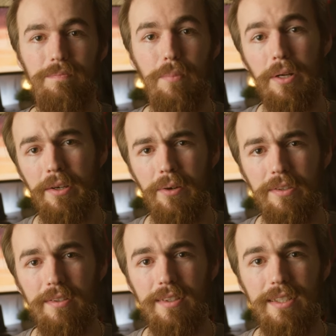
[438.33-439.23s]
But I
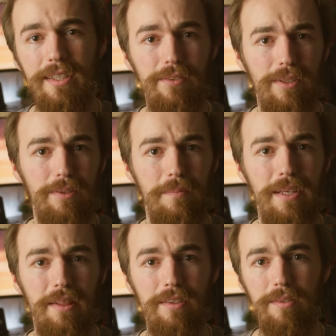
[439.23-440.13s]
honestly can
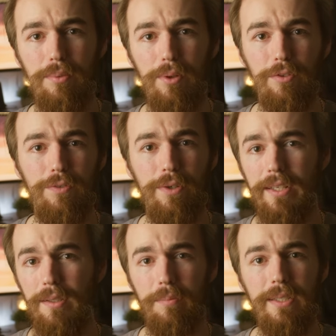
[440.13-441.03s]
recommend this approach for
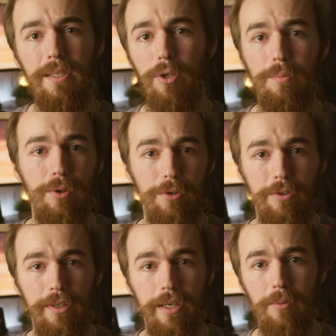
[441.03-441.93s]
any keyboard
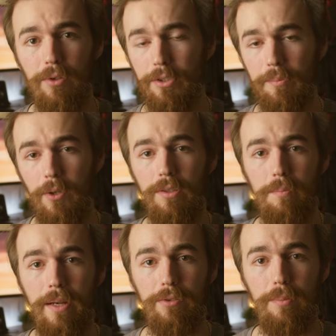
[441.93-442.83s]
prototype or smaller
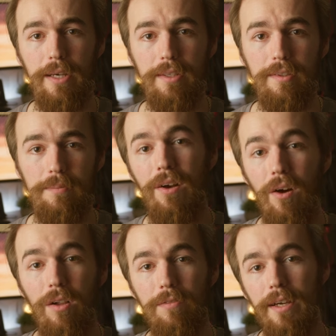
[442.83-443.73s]
MicroPads.
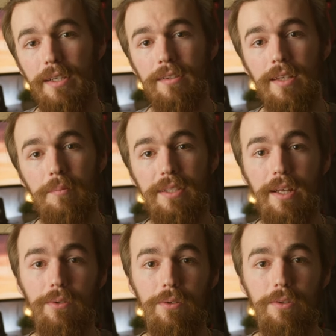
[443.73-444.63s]
All files can be
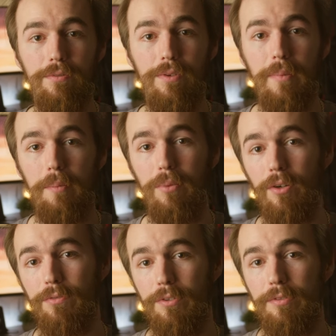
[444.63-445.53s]
downloaded from my
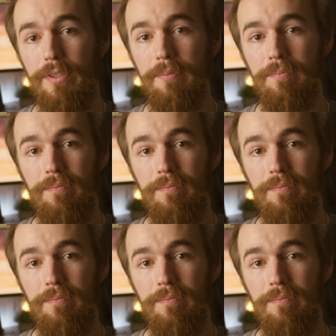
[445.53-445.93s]
blog for free.